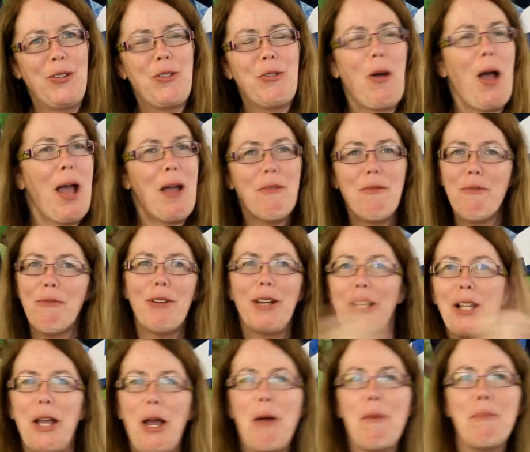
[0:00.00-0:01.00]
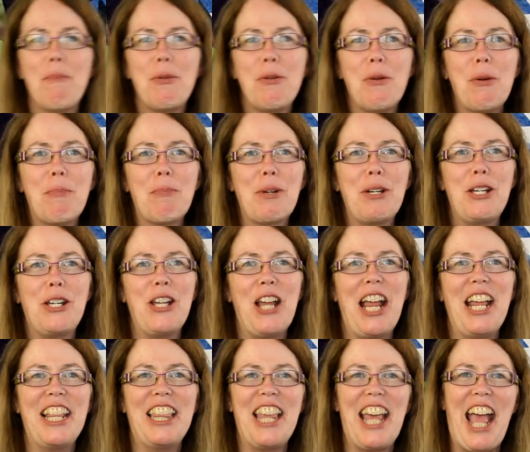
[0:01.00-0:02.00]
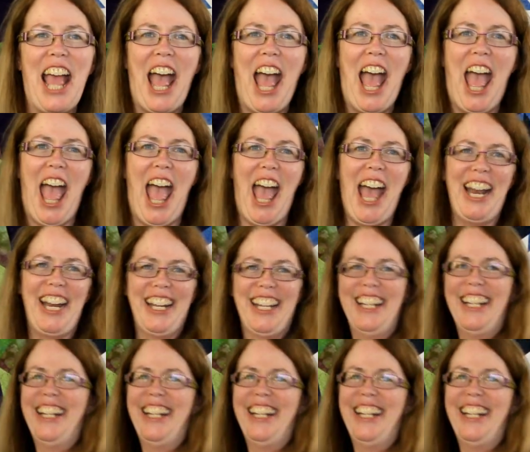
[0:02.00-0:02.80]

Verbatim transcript: so I really hope you appreciate that.